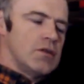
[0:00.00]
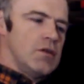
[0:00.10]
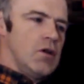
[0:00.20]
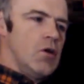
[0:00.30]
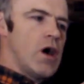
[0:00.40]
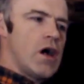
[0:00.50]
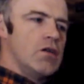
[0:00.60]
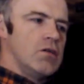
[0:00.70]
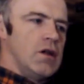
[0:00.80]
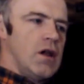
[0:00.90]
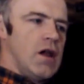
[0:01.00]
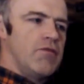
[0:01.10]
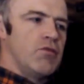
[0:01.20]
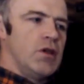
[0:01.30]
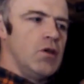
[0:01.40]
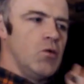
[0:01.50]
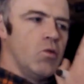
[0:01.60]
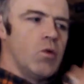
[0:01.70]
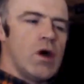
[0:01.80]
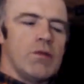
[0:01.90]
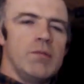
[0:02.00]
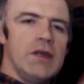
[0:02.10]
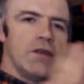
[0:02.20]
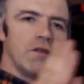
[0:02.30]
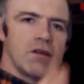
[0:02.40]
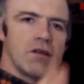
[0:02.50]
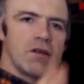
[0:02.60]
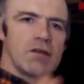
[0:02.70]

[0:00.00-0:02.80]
a wire every 1 meter 50.